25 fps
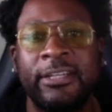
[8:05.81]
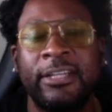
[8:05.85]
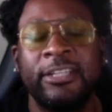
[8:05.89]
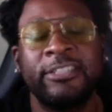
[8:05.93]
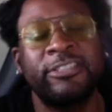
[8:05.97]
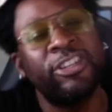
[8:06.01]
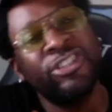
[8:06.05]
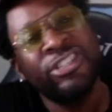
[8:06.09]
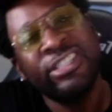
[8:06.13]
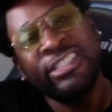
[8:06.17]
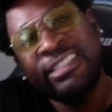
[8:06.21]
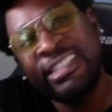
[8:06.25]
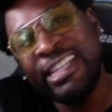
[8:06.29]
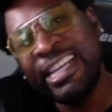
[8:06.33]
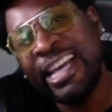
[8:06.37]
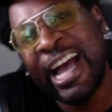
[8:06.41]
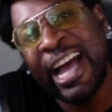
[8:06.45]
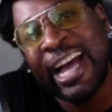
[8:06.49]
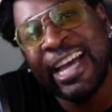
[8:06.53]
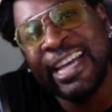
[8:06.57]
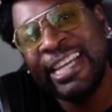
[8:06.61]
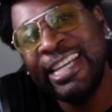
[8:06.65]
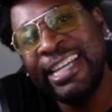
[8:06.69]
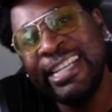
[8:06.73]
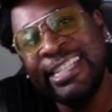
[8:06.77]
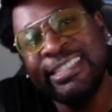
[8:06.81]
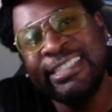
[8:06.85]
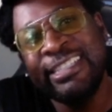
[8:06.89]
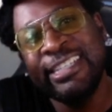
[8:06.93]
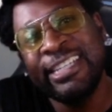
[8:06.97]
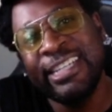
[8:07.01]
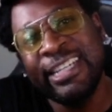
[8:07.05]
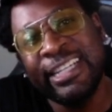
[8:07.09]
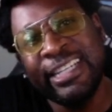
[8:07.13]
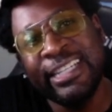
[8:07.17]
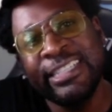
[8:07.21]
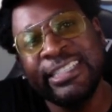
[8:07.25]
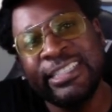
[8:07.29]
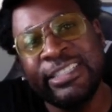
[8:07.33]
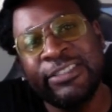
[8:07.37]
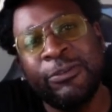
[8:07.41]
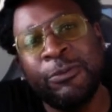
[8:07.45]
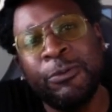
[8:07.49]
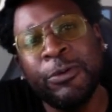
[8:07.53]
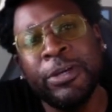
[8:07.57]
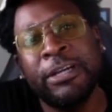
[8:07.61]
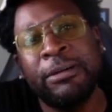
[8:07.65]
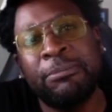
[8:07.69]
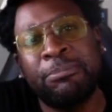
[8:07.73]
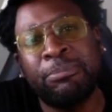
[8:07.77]
So you see how easy it is if
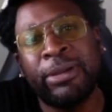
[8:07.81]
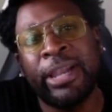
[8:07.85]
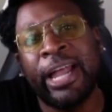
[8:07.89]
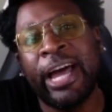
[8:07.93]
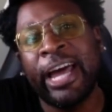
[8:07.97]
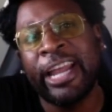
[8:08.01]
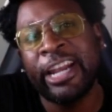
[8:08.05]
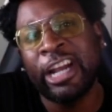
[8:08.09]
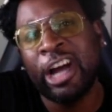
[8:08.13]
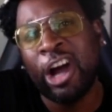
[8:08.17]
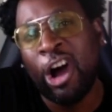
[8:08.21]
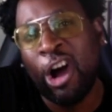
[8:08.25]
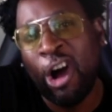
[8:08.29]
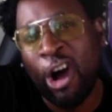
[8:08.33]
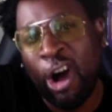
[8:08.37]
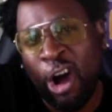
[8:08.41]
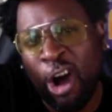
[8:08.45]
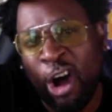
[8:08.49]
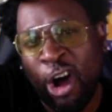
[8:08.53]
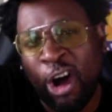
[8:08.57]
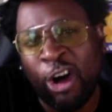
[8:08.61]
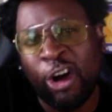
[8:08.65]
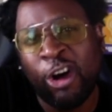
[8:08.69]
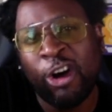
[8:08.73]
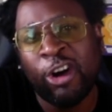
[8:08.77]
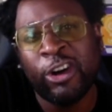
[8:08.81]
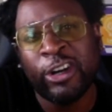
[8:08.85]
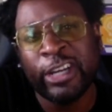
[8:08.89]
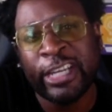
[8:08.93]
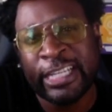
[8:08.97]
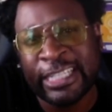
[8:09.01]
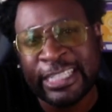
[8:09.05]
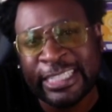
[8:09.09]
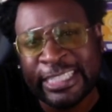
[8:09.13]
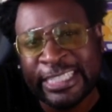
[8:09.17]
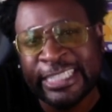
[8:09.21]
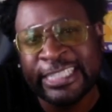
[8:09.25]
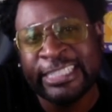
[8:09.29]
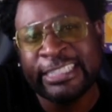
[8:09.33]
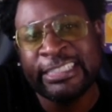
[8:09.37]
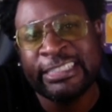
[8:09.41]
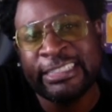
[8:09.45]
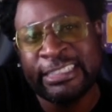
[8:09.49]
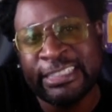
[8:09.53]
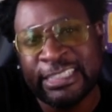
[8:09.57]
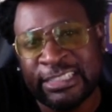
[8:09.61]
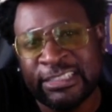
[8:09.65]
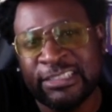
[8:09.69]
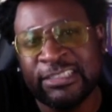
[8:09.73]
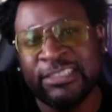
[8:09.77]
we apply the all clear
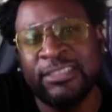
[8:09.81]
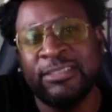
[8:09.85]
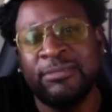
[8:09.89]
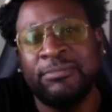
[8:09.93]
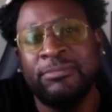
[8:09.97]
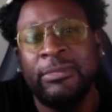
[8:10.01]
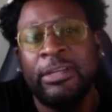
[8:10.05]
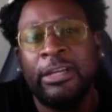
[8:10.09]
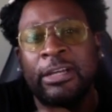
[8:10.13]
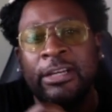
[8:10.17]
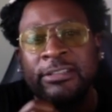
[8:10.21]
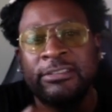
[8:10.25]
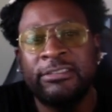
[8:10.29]
system